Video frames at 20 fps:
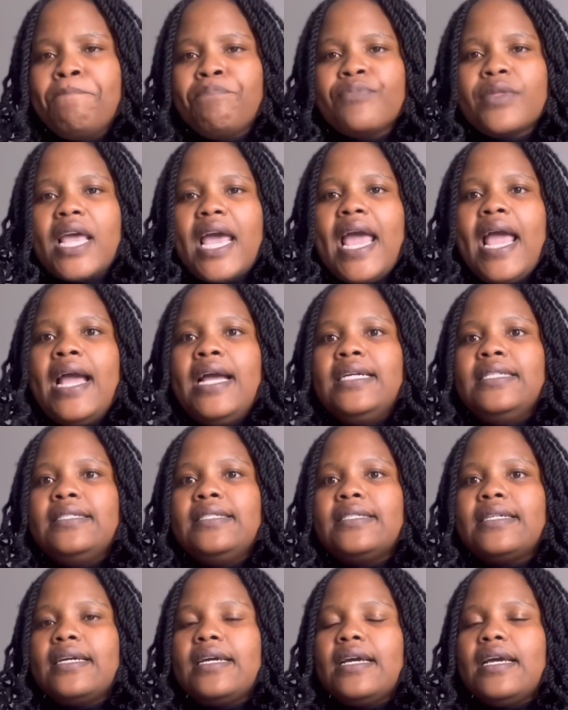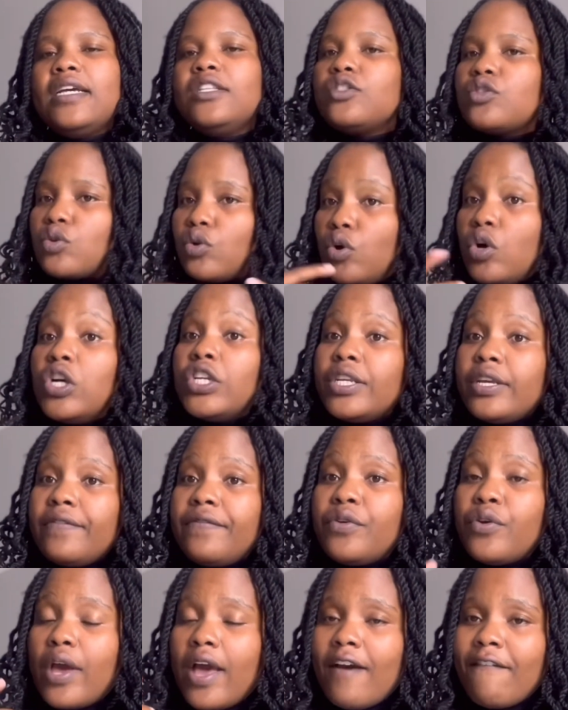And it's good
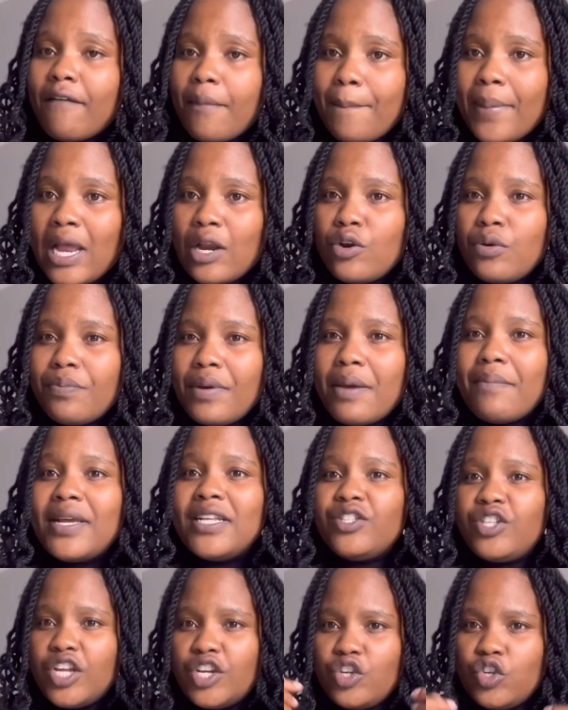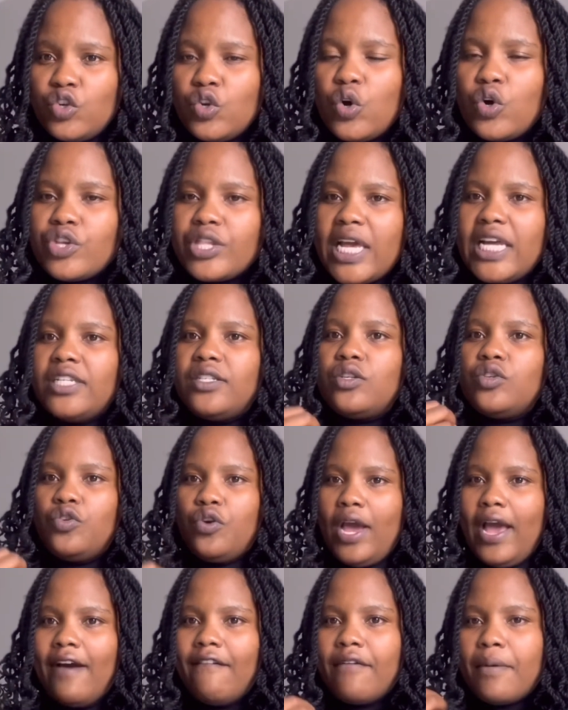if you have a balloon payment and you know that you
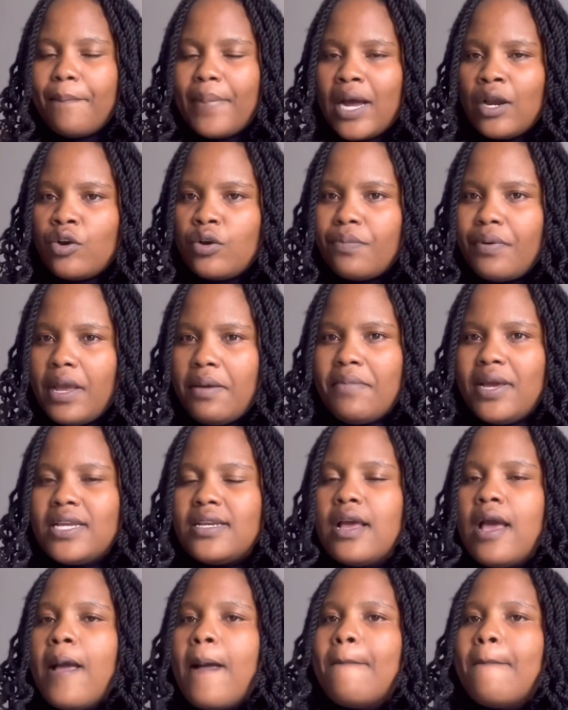have a balloon payment.